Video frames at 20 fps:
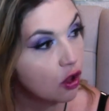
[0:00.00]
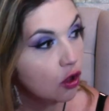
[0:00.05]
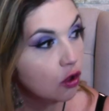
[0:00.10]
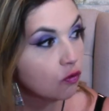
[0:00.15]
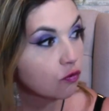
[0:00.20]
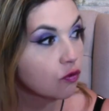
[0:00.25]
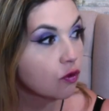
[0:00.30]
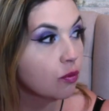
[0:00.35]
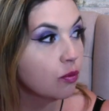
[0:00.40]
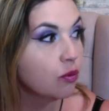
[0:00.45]

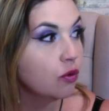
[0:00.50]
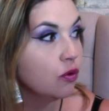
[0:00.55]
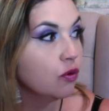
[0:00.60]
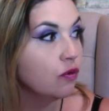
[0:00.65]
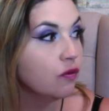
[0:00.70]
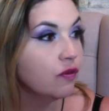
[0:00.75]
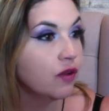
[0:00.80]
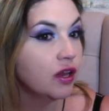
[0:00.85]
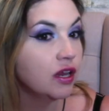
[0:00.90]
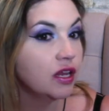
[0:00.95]

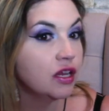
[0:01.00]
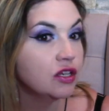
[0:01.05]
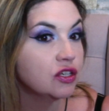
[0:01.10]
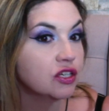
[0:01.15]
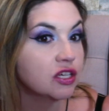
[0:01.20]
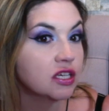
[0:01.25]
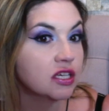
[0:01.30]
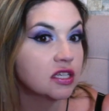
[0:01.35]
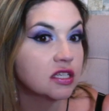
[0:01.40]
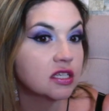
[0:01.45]
remove any
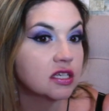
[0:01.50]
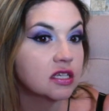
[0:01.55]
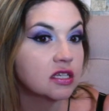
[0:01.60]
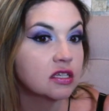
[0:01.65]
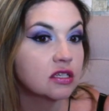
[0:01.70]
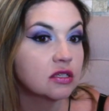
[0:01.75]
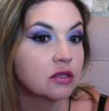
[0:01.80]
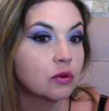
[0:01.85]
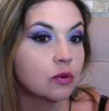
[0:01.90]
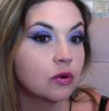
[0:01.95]

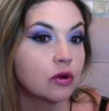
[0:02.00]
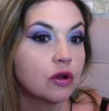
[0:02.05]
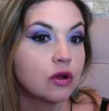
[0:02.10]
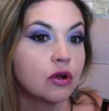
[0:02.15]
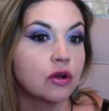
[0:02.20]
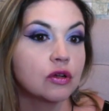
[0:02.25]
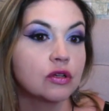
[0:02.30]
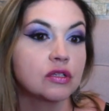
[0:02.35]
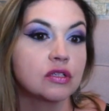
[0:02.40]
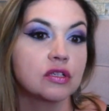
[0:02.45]
jinxes or
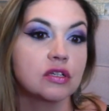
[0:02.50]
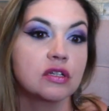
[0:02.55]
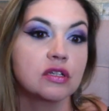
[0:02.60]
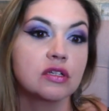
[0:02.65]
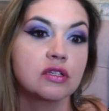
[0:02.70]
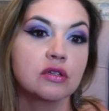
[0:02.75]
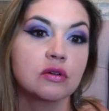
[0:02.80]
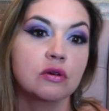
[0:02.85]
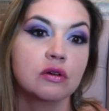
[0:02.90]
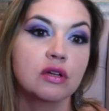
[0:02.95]

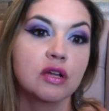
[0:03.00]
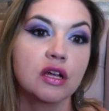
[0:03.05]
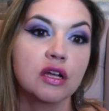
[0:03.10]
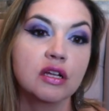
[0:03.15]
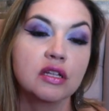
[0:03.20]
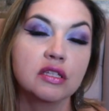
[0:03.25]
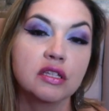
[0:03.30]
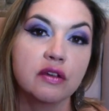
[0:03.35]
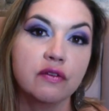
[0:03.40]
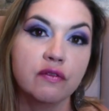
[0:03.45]
curses or
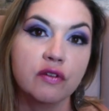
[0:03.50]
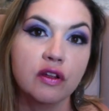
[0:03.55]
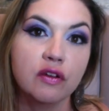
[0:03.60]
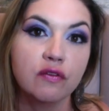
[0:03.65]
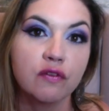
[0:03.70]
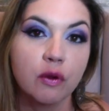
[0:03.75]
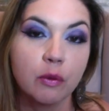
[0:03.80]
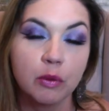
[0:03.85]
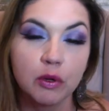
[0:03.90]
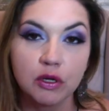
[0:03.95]
negativity
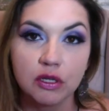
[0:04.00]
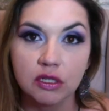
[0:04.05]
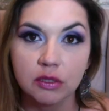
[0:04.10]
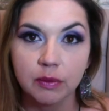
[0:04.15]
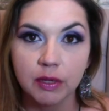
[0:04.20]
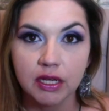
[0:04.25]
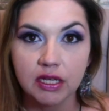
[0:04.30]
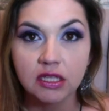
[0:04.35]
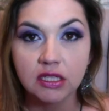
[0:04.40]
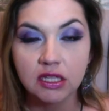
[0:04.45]
from your
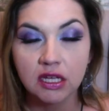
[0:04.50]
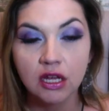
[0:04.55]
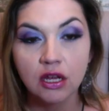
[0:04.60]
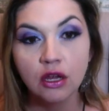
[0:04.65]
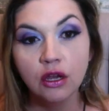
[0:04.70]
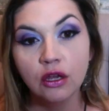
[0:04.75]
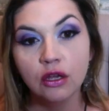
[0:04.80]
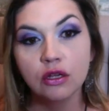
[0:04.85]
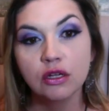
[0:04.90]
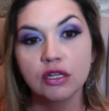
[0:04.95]
space.
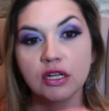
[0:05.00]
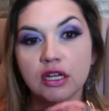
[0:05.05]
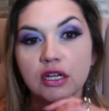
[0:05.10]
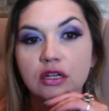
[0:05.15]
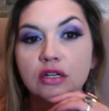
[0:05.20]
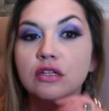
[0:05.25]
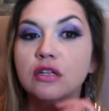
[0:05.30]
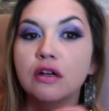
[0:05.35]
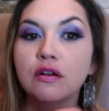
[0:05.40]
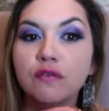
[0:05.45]
You take
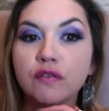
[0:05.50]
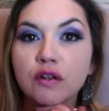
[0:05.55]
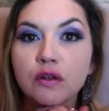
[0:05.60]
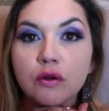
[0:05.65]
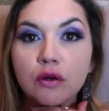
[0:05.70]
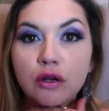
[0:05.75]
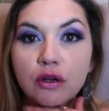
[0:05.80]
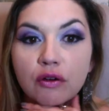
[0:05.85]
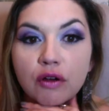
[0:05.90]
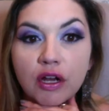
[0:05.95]
yourself
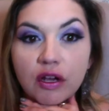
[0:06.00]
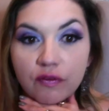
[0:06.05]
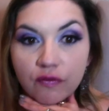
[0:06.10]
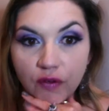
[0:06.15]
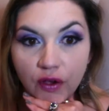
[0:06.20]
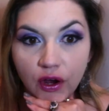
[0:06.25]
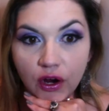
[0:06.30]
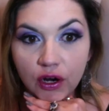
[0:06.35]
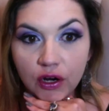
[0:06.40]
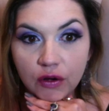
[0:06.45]
to a
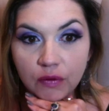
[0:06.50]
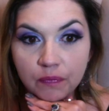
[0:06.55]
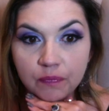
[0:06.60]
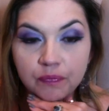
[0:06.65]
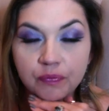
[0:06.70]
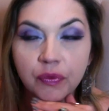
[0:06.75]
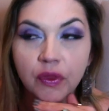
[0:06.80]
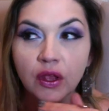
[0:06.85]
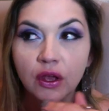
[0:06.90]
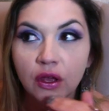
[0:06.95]
graveyard,
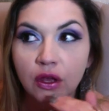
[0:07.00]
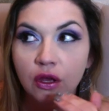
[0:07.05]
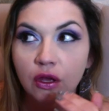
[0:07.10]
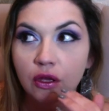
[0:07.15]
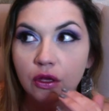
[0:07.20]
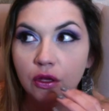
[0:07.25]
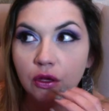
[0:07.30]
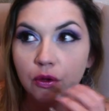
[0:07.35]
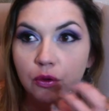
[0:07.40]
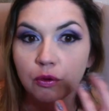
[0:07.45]

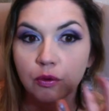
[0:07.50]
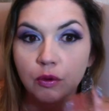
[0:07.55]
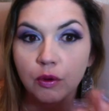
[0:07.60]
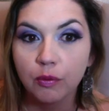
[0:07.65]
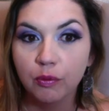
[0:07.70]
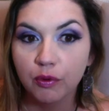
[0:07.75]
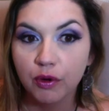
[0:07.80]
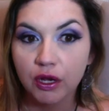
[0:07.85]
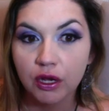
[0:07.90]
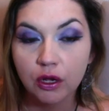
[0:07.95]
you
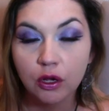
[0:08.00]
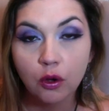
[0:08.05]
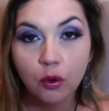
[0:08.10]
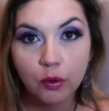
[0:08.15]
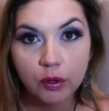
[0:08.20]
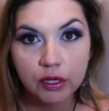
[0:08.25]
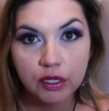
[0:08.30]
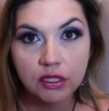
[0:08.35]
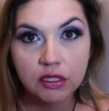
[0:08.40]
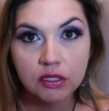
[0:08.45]
bring
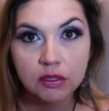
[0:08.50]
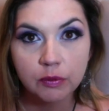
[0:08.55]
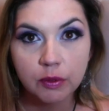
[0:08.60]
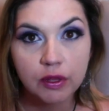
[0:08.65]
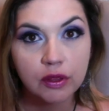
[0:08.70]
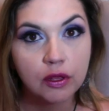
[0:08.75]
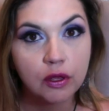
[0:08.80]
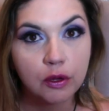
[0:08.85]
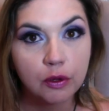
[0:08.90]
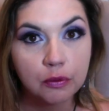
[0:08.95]
coins
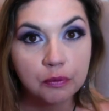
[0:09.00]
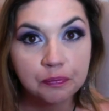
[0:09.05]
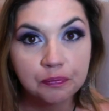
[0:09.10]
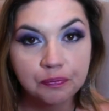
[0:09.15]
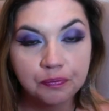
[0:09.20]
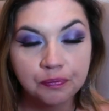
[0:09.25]
with you,